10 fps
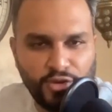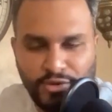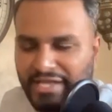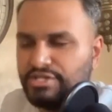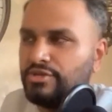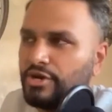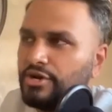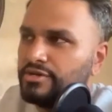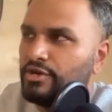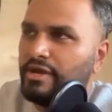you had to
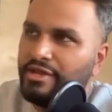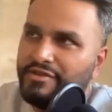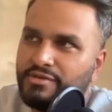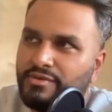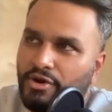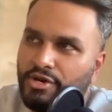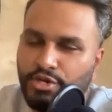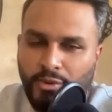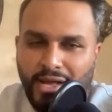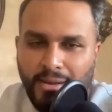learn you had to earn
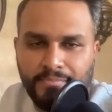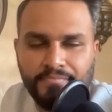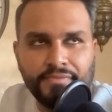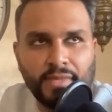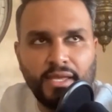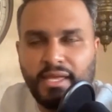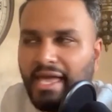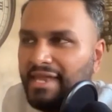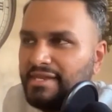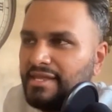your way up.
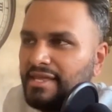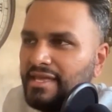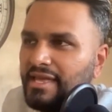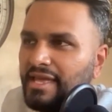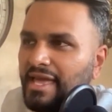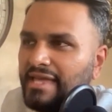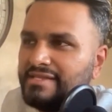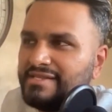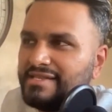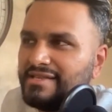And